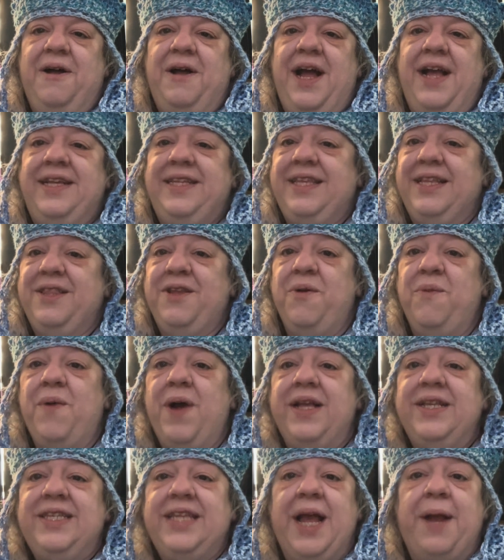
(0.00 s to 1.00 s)
said there
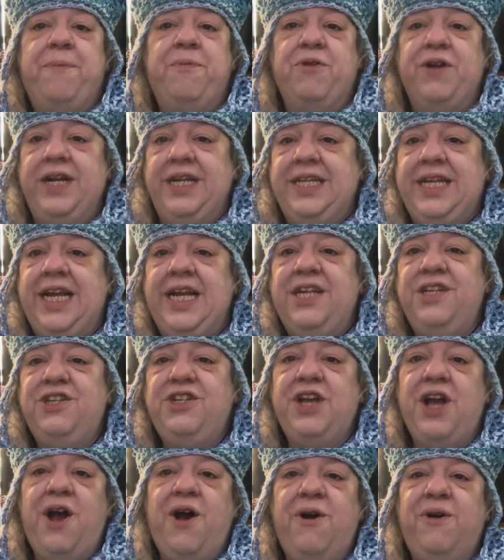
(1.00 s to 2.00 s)
was like preteen
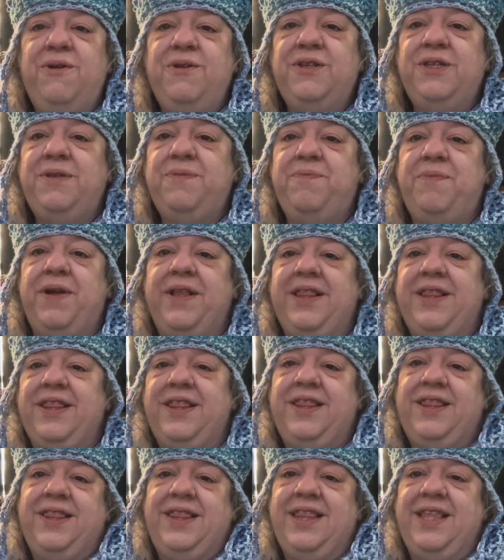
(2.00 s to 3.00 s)
shows, but
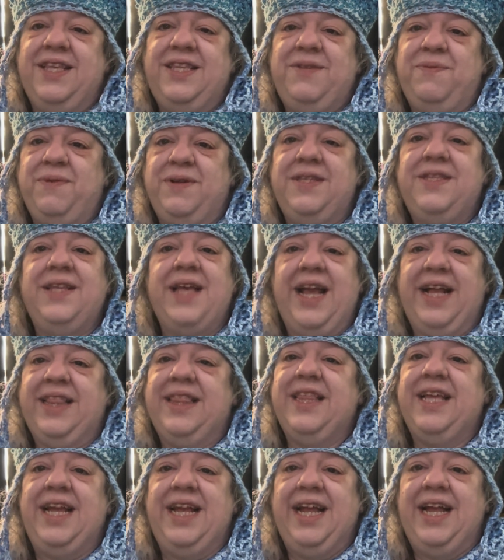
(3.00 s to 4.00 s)
this was like
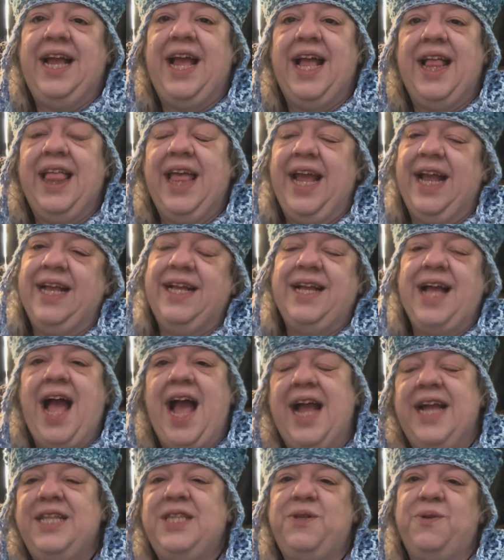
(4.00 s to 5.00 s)
the like
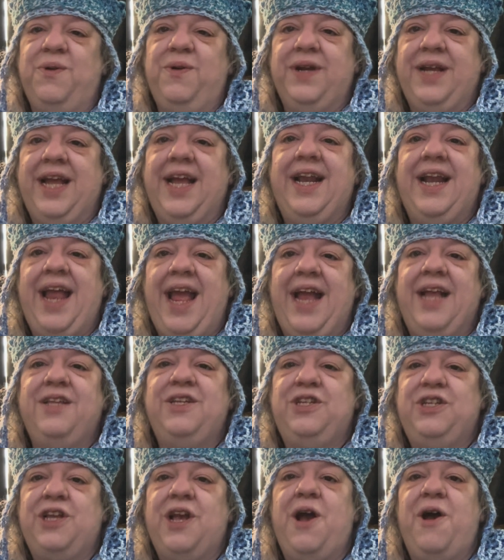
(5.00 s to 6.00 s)
high school kid
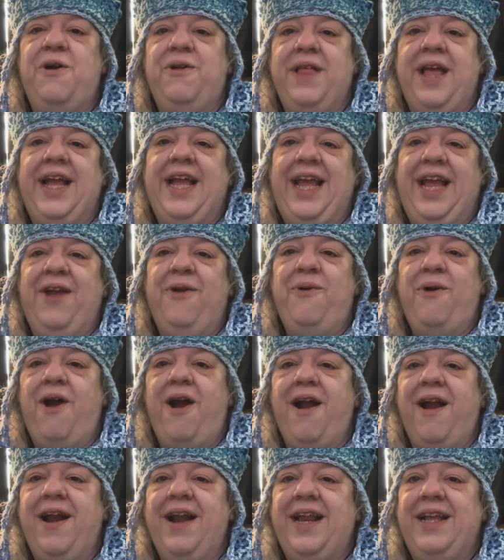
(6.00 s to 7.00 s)
age show, like Here You
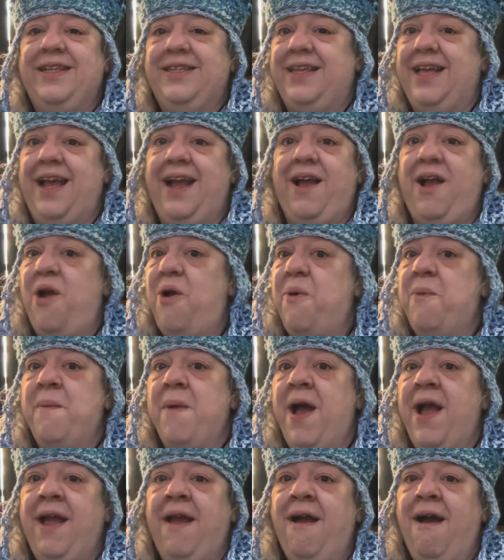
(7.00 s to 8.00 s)
Are. And he's like, oh
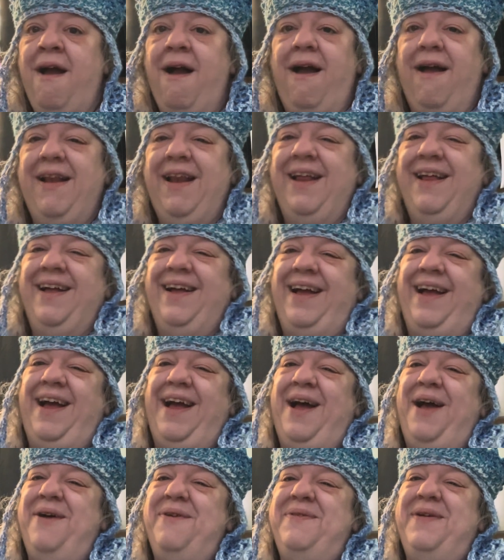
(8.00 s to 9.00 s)
my
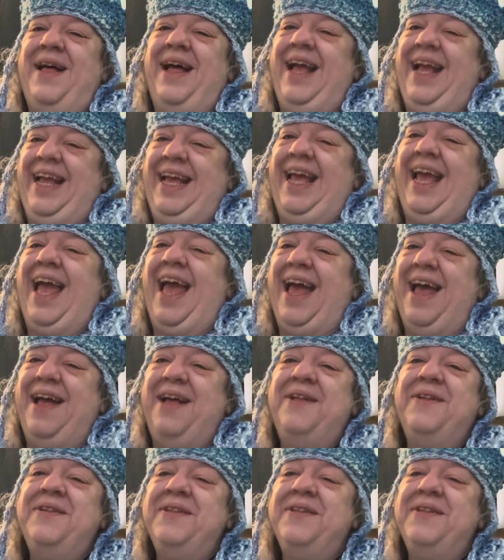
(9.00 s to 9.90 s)
God. I'm like, yeah,